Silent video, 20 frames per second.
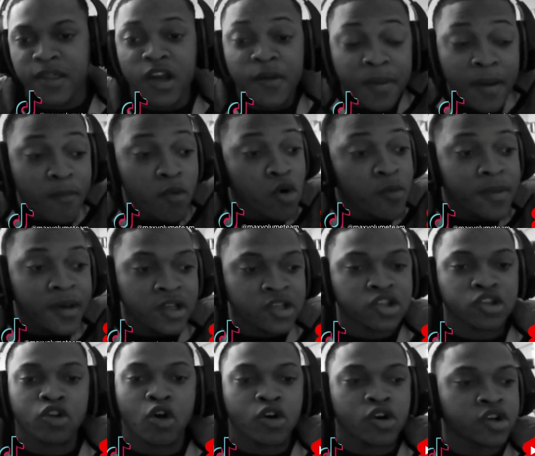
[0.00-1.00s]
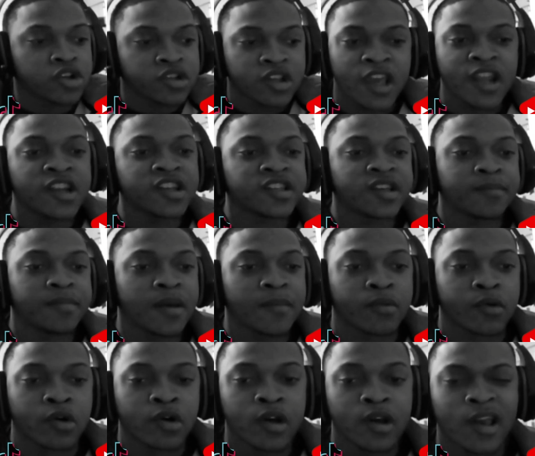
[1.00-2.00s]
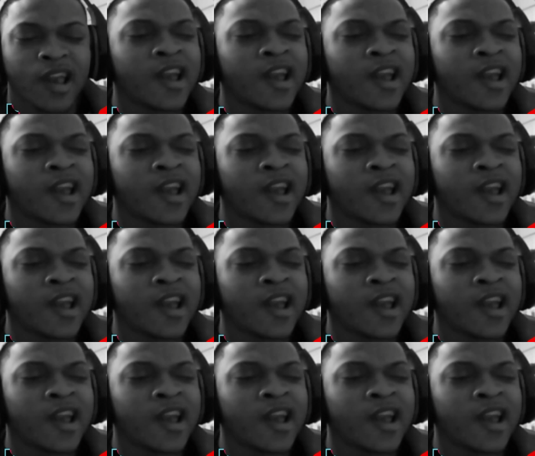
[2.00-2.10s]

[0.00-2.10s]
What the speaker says: There are people who are being slaughtered, innocent people.